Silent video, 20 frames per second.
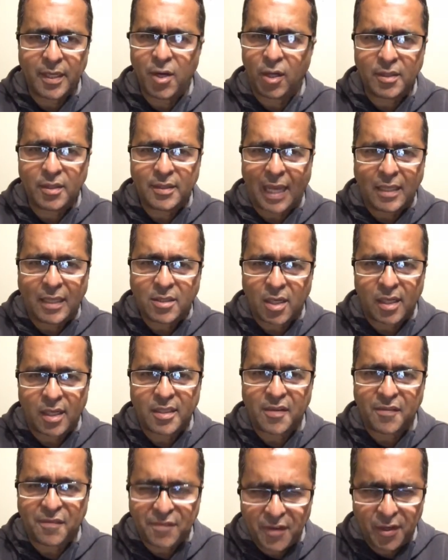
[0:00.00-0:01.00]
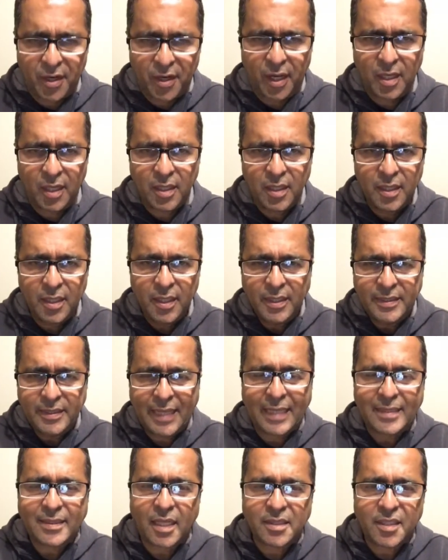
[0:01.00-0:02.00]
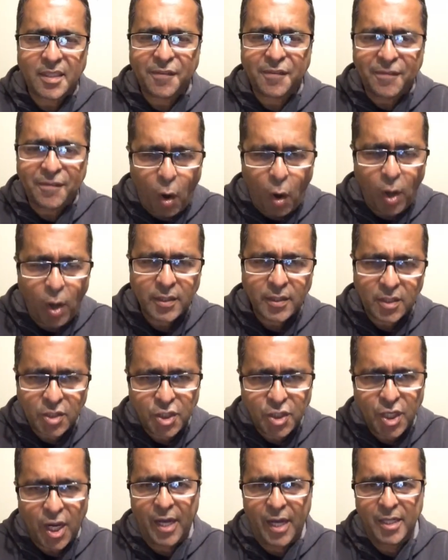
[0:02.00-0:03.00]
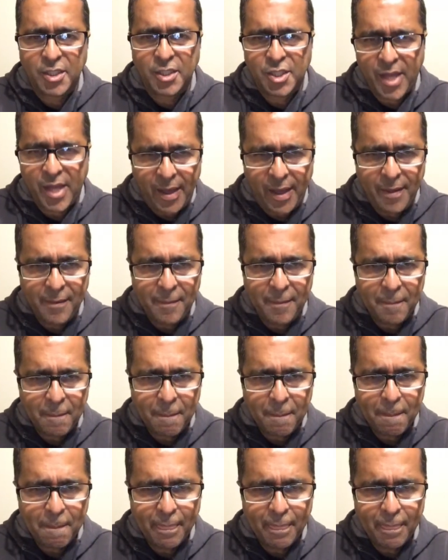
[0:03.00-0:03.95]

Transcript: That's not a deferral, that's a default charge, yeah?